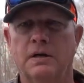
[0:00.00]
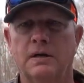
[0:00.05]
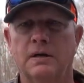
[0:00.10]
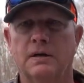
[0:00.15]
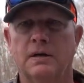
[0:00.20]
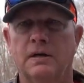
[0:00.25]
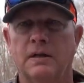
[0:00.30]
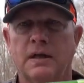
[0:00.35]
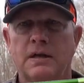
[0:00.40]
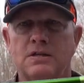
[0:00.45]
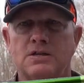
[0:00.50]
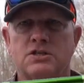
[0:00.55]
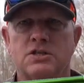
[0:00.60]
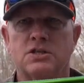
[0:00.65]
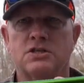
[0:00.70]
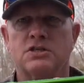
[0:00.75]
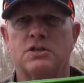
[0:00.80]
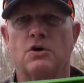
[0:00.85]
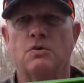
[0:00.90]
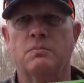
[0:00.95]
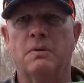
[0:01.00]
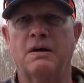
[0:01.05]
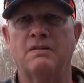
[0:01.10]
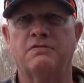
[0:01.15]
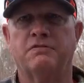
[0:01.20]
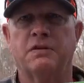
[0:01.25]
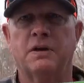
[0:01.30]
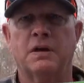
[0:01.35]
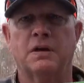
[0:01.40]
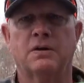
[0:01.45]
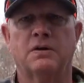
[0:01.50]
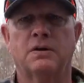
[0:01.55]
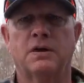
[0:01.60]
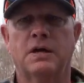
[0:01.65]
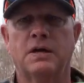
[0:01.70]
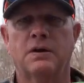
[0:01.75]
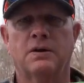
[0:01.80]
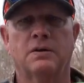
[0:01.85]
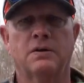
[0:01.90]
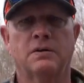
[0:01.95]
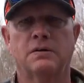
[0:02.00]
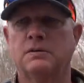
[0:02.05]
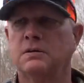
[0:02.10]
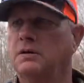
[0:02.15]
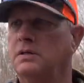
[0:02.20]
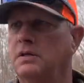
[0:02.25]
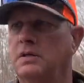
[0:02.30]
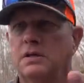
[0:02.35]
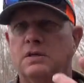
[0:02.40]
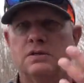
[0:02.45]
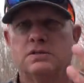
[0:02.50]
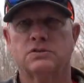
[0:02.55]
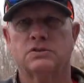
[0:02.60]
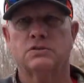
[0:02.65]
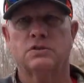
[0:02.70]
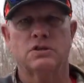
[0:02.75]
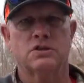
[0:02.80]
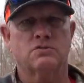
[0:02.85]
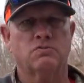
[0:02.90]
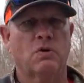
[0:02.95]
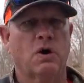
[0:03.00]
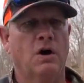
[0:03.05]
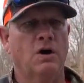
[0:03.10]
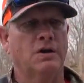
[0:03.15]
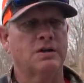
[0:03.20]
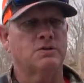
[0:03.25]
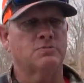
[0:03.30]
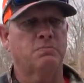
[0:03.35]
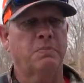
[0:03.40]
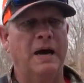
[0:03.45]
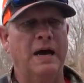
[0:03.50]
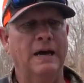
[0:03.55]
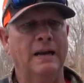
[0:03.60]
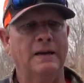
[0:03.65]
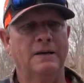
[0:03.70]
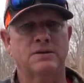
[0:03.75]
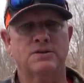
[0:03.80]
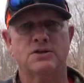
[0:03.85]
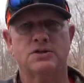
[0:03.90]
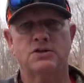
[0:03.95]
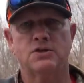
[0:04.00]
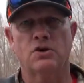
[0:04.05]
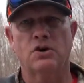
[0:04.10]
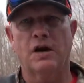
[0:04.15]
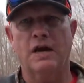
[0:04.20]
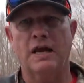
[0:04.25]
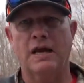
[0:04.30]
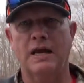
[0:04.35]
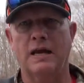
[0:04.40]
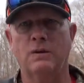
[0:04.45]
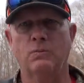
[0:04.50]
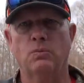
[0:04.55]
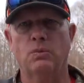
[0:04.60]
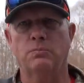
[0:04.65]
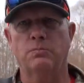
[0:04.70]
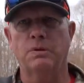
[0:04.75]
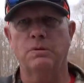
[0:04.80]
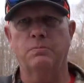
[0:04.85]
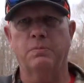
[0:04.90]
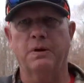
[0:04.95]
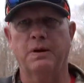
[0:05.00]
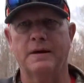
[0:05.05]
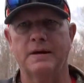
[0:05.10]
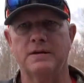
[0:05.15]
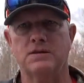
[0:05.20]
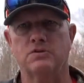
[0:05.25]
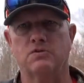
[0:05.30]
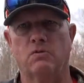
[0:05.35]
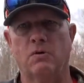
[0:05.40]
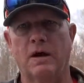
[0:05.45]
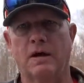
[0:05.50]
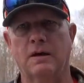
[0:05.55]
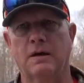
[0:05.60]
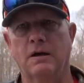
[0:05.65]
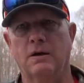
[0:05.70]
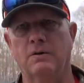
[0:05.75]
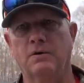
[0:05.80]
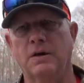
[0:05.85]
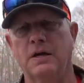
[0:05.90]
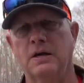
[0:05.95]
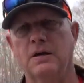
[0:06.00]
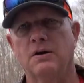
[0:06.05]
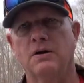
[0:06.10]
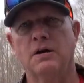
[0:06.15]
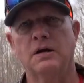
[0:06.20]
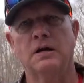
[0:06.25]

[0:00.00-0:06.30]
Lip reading: Now that's just on my finger here. So this rod is balanced. Your hand would be placed right along here.